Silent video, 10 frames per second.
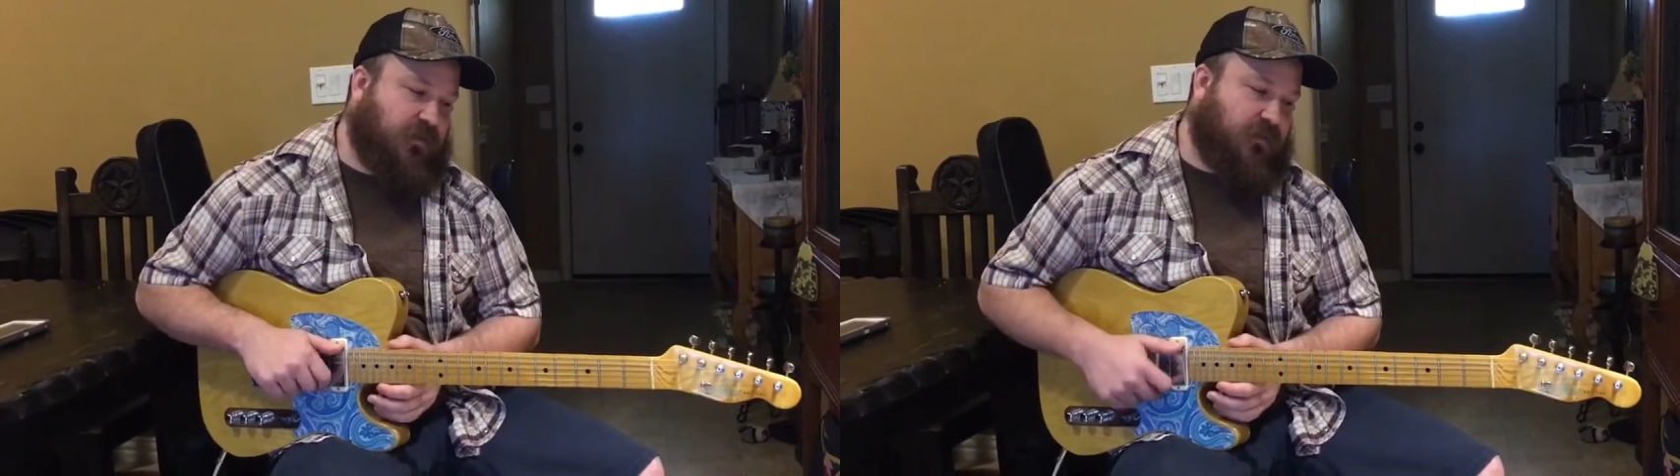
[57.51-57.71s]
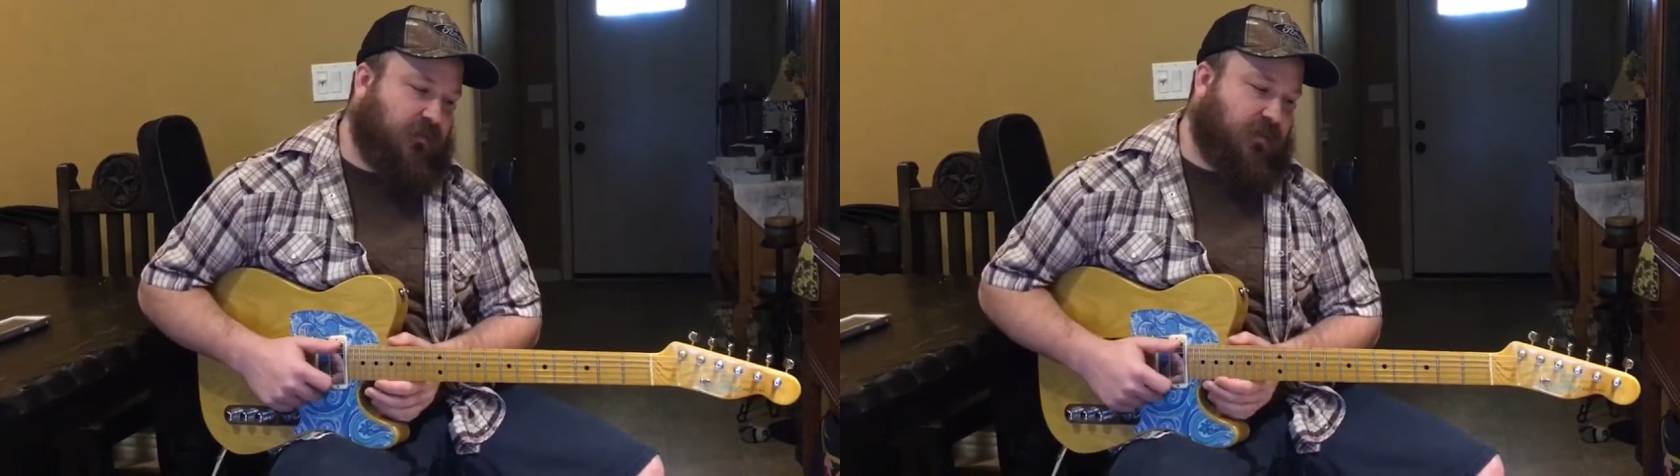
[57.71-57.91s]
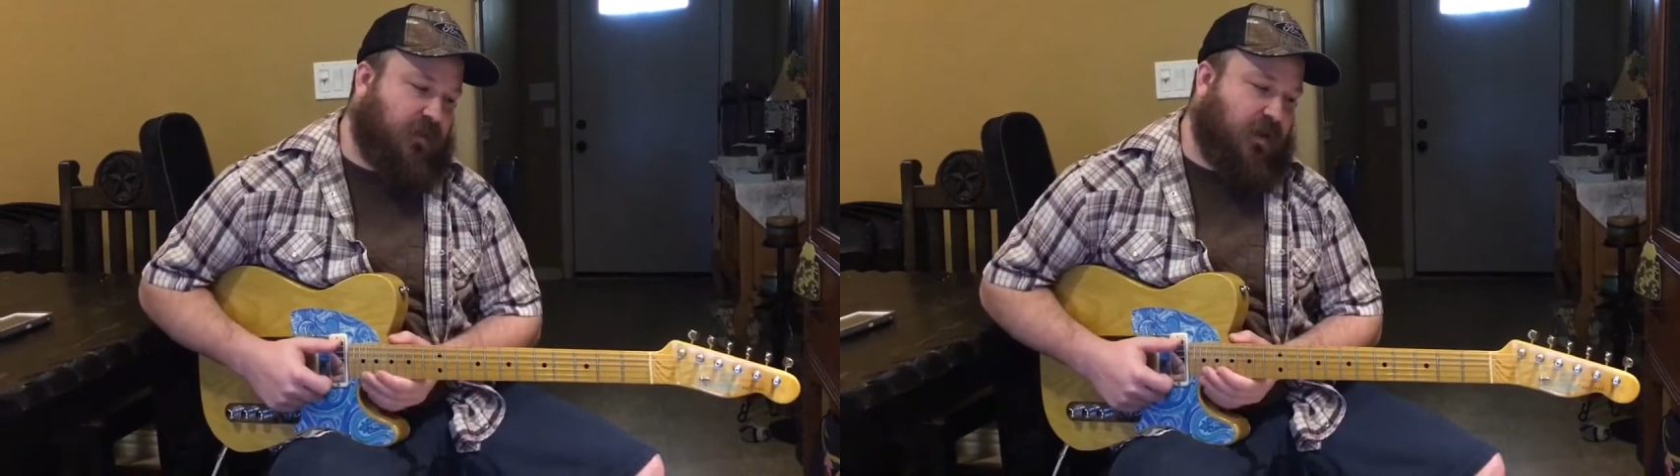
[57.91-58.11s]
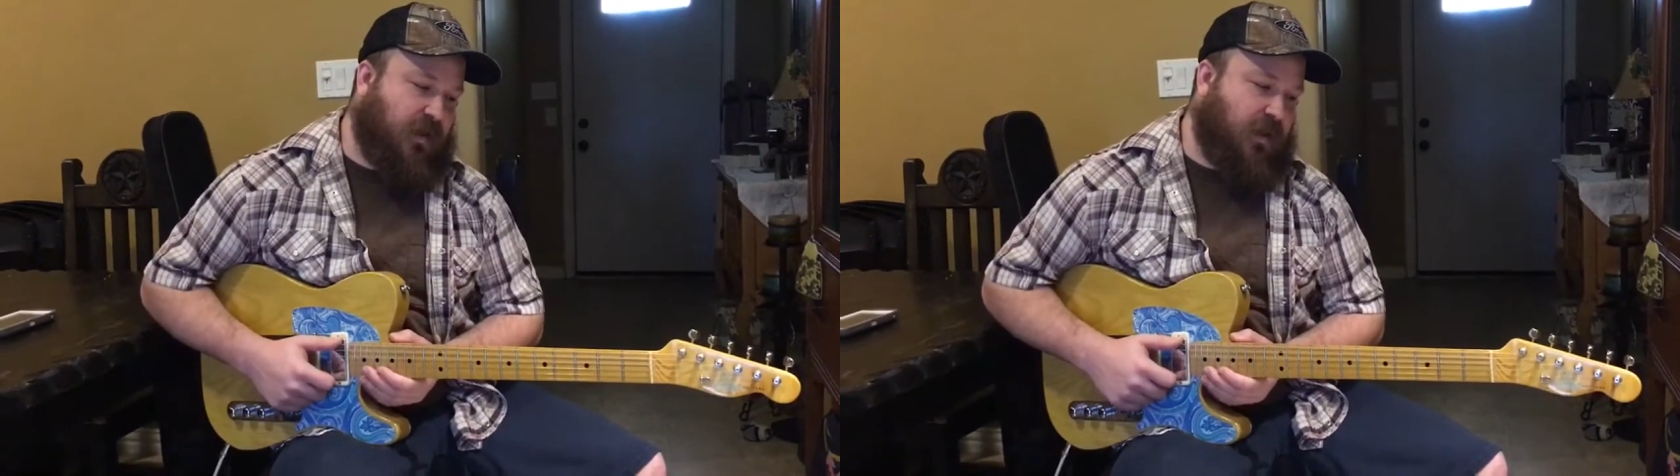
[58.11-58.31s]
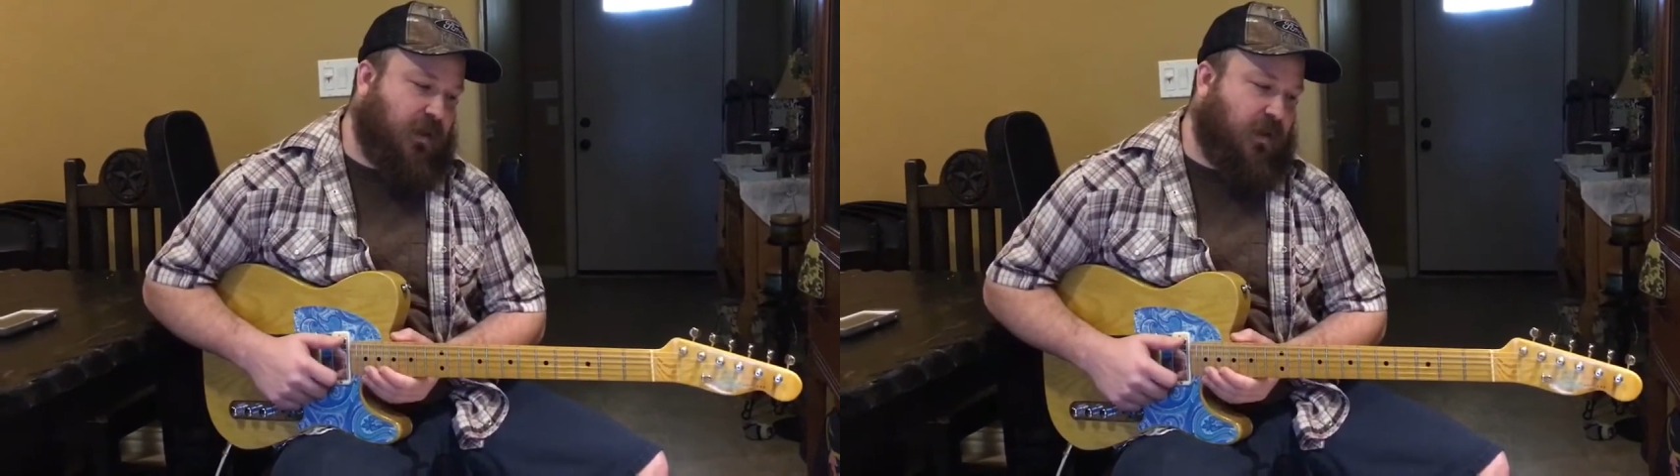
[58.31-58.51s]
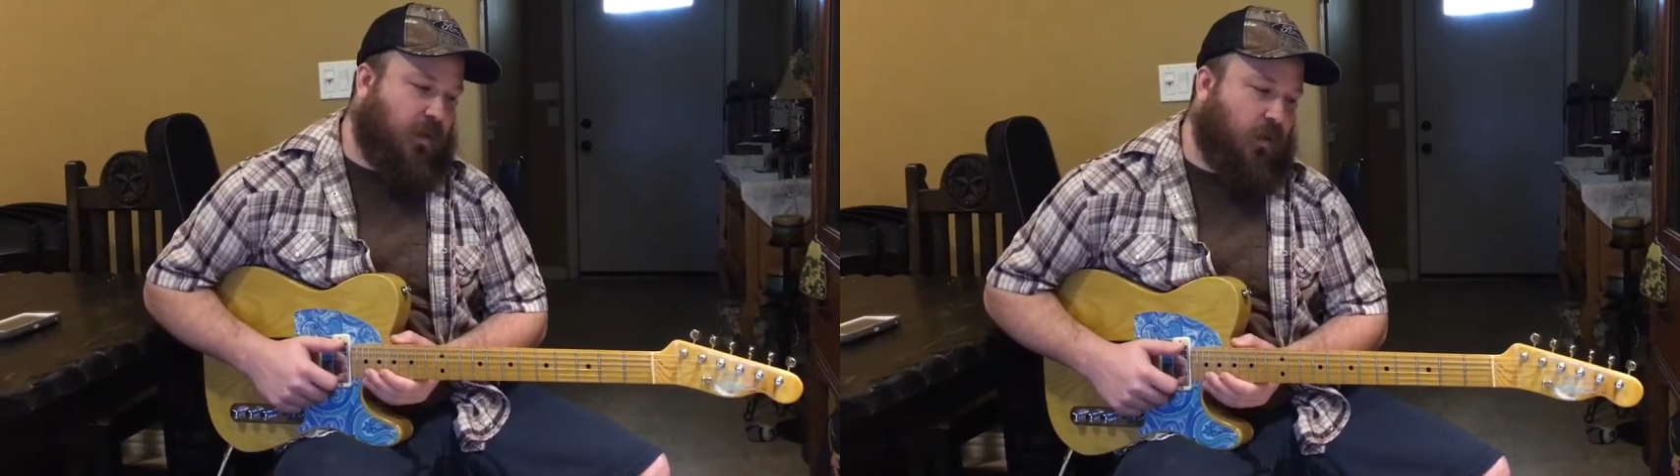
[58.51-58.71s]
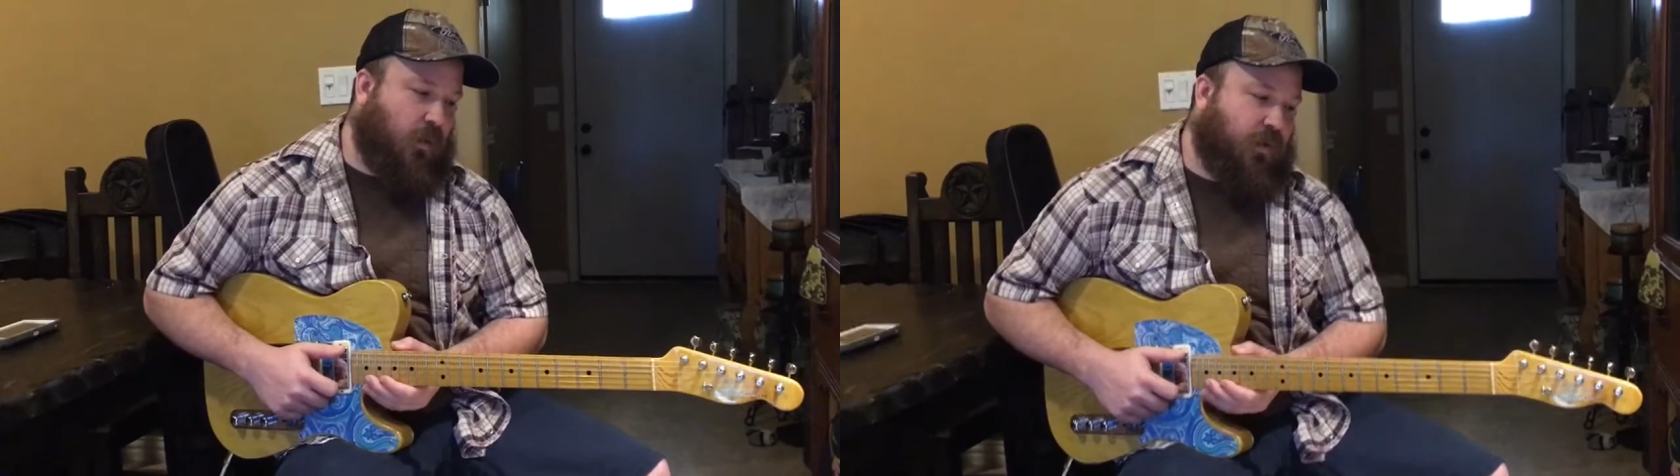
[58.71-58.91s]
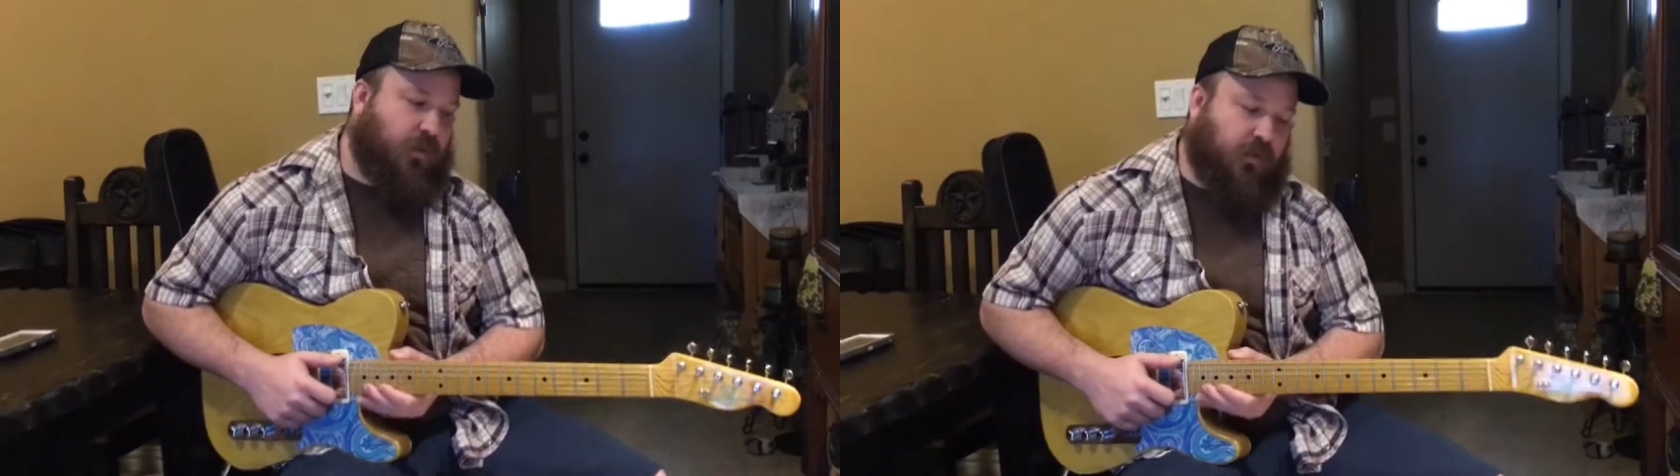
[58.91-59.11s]
and
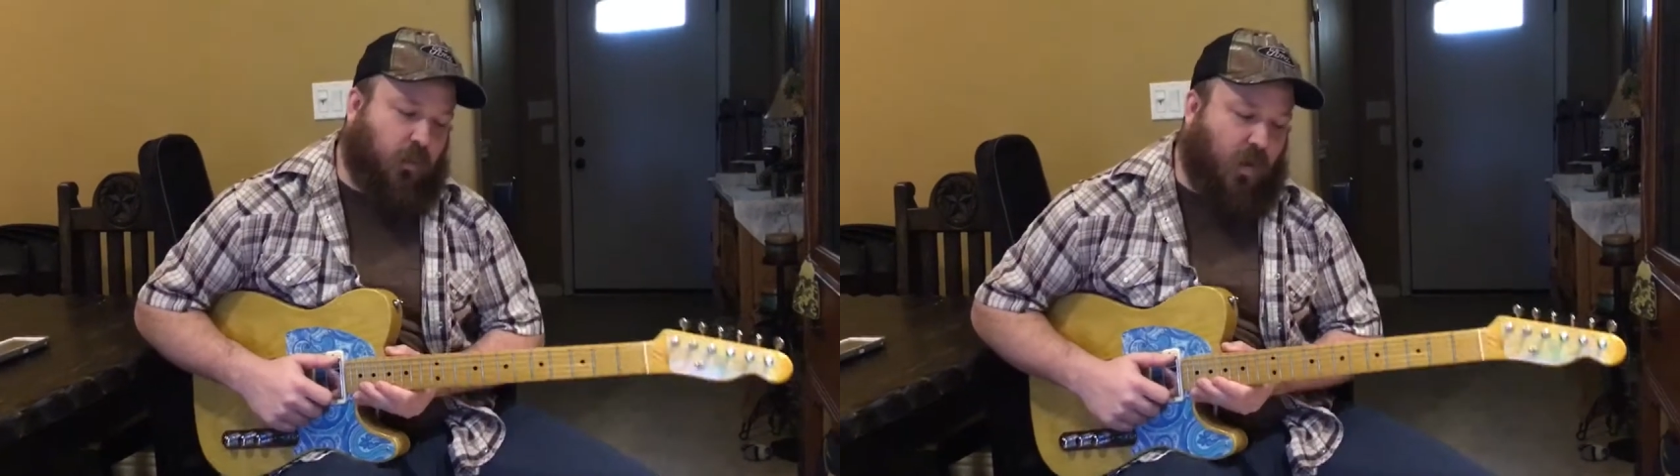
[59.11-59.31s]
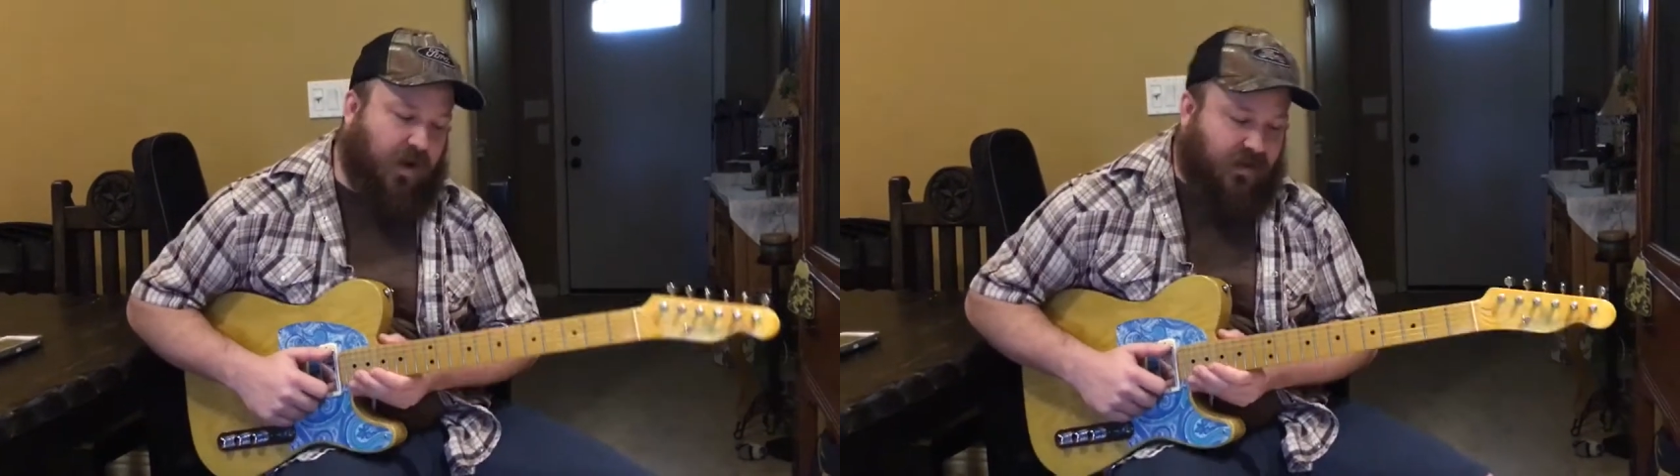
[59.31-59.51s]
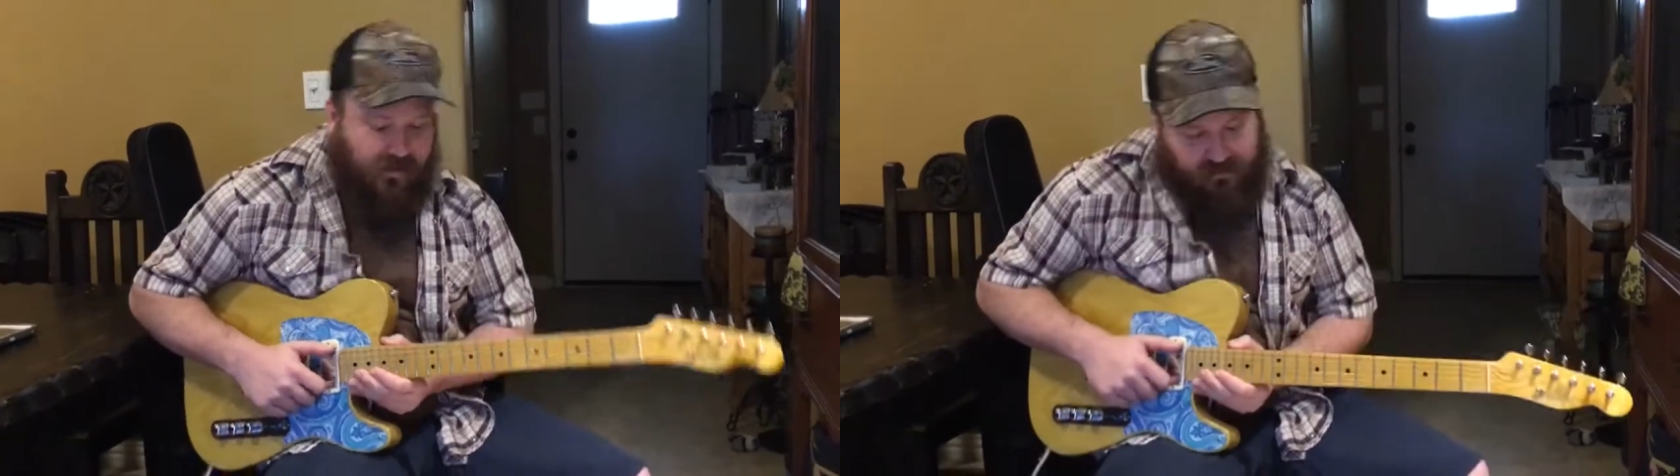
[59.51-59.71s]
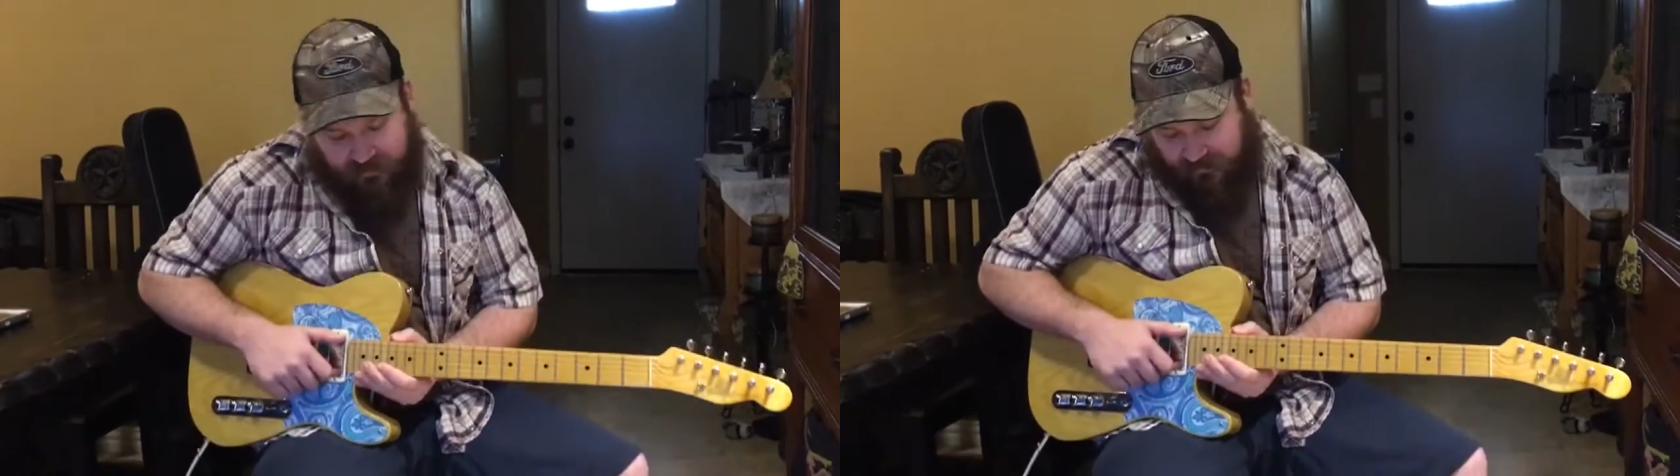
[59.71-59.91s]
couldn't quite get the